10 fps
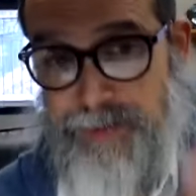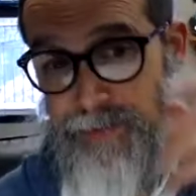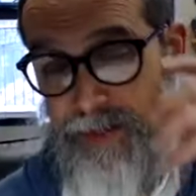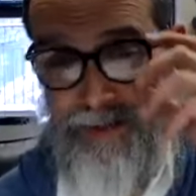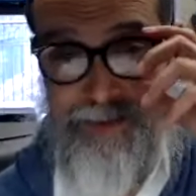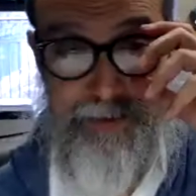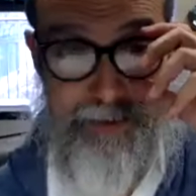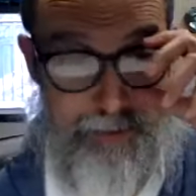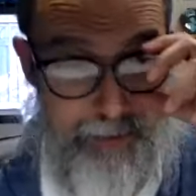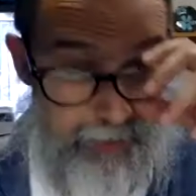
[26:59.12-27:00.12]
up something else.
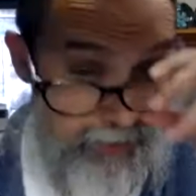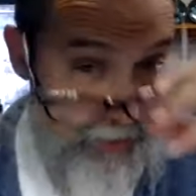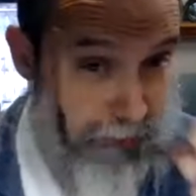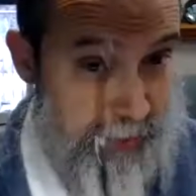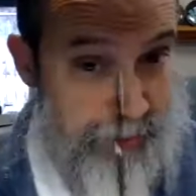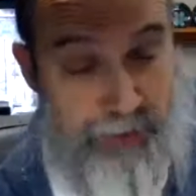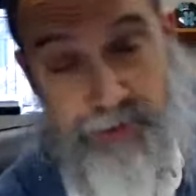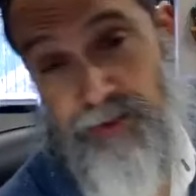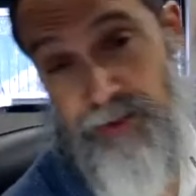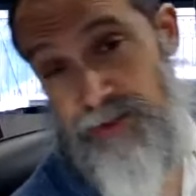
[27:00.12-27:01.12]

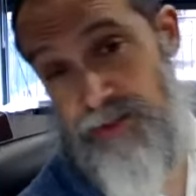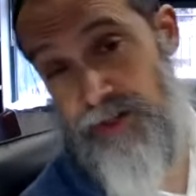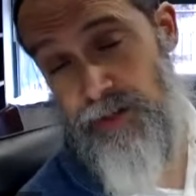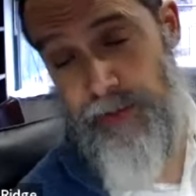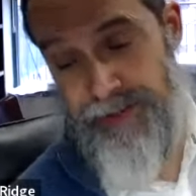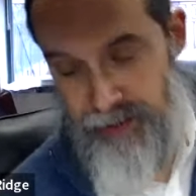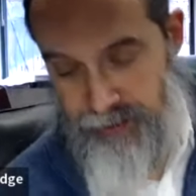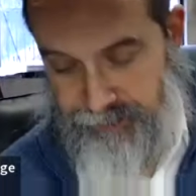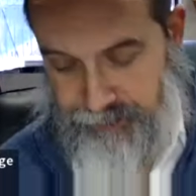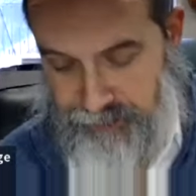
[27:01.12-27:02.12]
There's another way
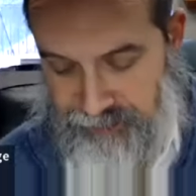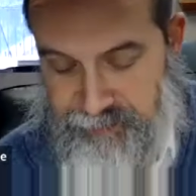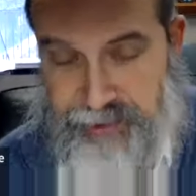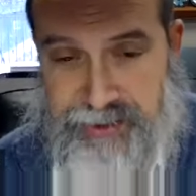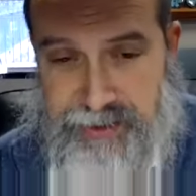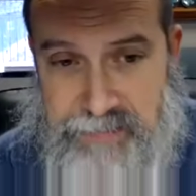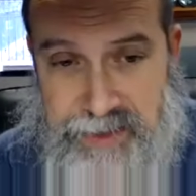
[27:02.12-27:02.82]
of, of bringing